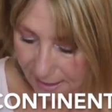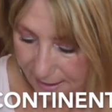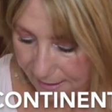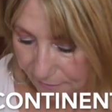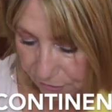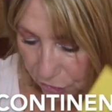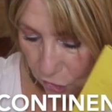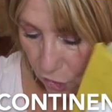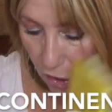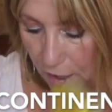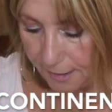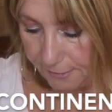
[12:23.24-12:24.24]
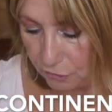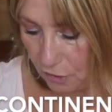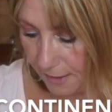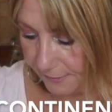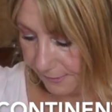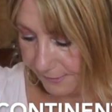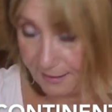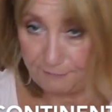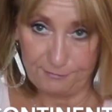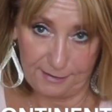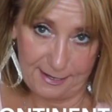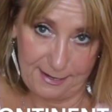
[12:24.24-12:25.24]
I have a lot, a lot of
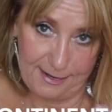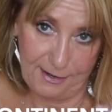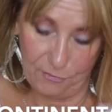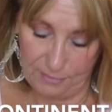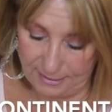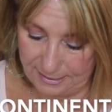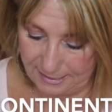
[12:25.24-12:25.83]
stuff in here.